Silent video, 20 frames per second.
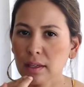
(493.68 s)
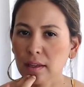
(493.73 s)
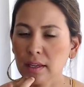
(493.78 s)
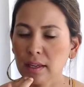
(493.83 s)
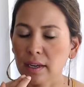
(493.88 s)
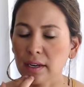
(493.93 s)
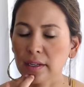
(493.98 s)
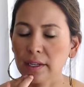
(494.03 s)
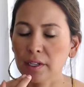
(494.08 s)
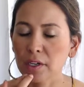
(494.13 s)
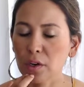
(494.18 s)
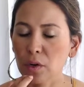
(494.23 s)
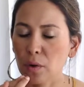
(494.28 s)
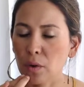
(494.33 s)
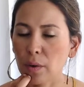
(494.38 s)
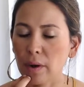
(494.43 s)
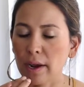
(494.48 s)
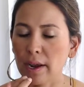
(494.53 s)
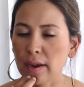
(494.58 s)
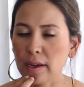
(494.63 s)
And I know
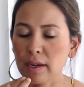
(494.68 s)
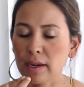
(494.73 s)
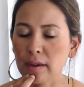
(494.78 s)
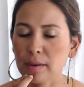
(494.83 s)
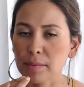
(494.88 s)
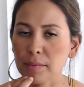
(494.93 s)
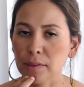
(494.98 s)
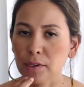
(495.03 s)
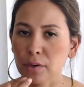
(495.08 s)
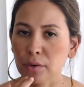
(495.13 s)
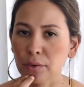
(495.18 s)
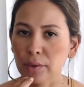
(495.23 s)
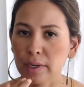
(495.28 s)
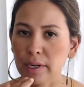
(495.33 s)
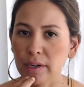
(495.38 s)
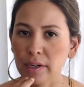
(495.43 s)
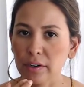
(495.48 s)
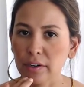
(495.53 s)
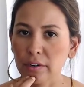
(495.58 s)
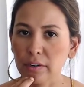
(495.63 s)
I am the
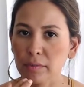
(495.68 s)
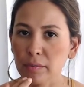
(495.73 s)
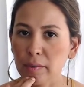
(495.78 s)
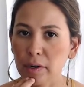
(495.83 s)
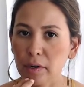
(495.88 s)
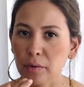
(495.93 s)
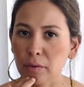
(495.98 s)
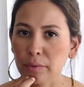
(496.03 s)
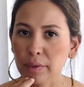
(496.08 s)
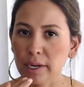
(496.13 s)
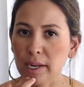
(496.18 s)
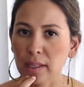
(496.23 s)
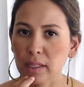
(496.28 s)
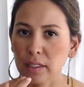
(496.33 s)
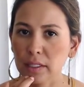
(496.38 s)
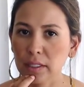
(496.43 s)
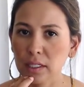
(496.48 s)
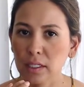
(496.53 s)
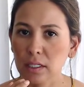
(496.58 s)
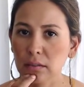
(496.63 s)
creator of my own
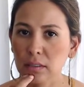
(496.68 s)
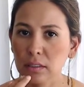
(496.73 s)
reality.